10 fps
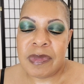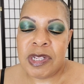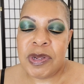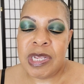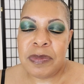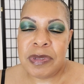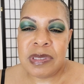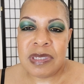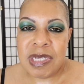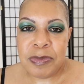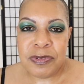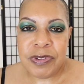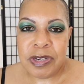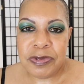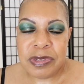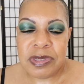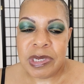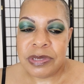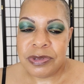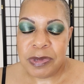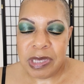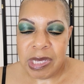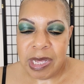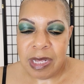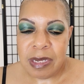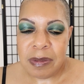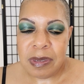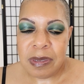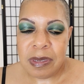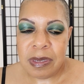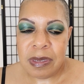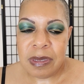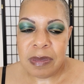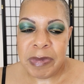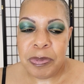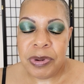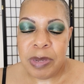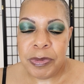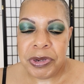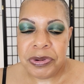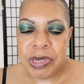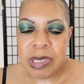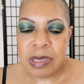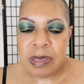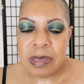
you know, I am a disabled veteran, so I deal with that. My primary